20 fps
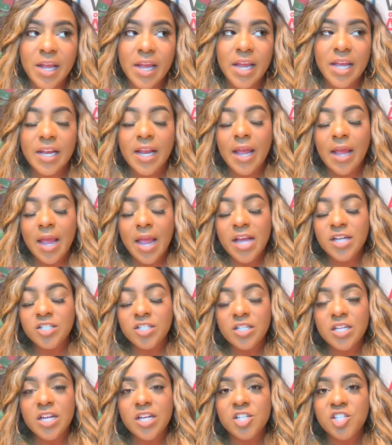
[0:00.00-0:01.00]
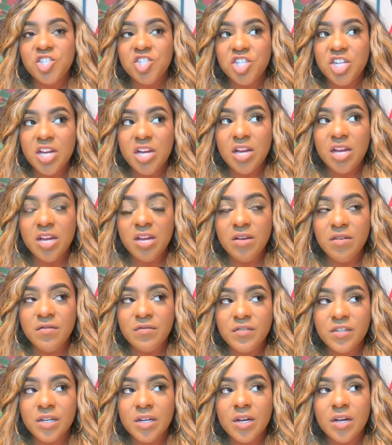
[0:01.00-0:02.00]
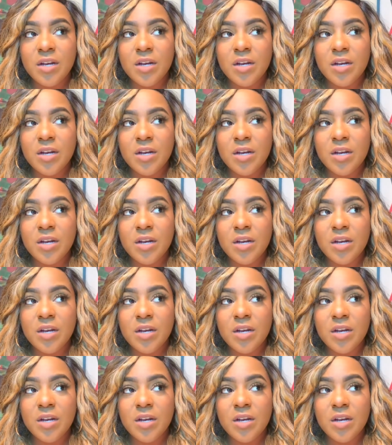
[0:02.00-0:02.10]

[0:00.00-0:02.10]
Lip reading: and I actually achieved